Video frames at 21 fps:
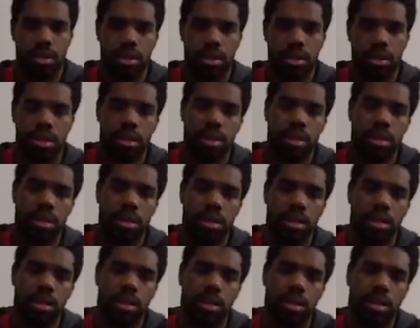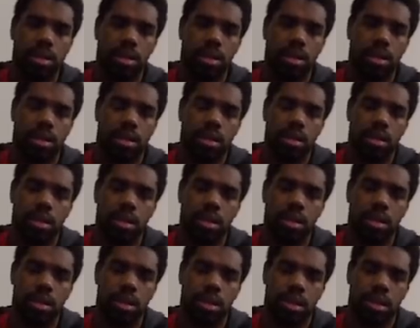
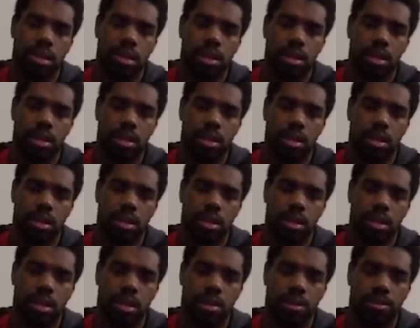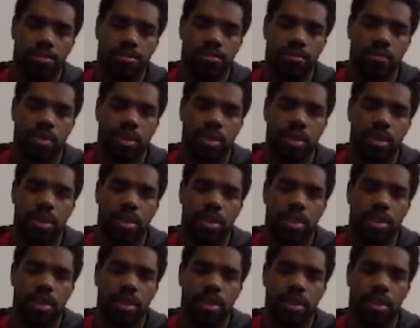
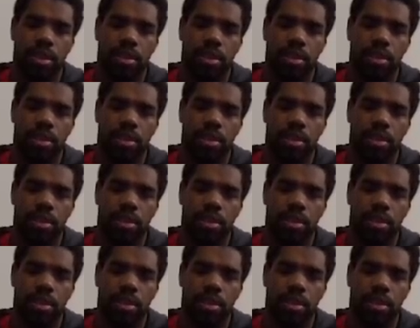The person shown says nothing.